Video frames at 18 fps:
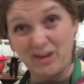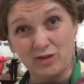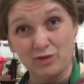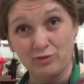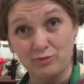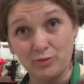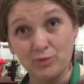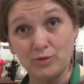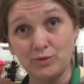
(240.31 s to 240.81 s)

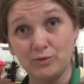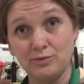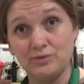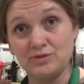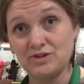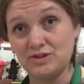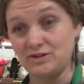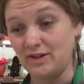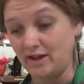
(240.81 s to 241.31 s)
through
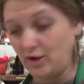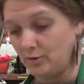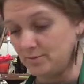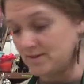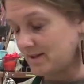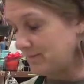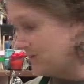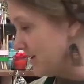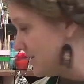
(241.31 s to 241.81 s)
to help
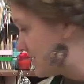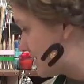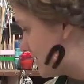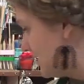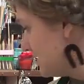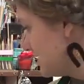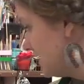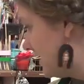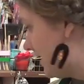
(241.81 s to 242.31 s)
something stay
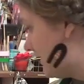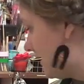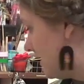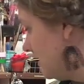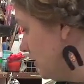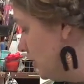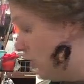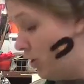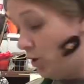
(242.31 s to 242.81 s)
together,
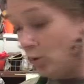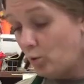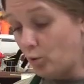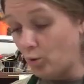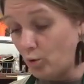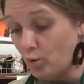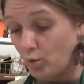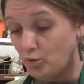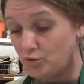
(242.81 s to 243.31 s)

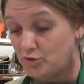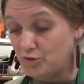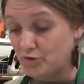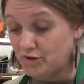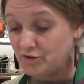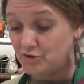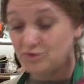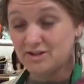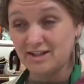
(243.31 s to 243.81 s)
or you
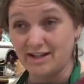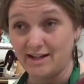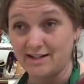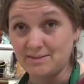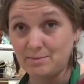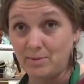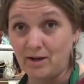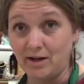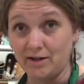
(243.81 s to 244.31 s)
can use it as
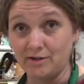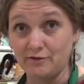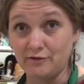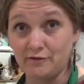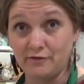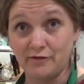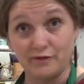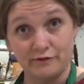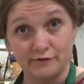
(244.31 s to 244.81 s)
part
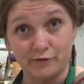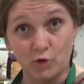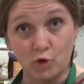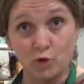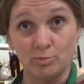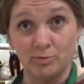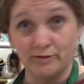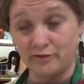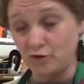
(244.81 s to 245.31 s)
of the
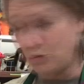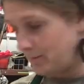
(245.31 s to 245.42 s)
form of your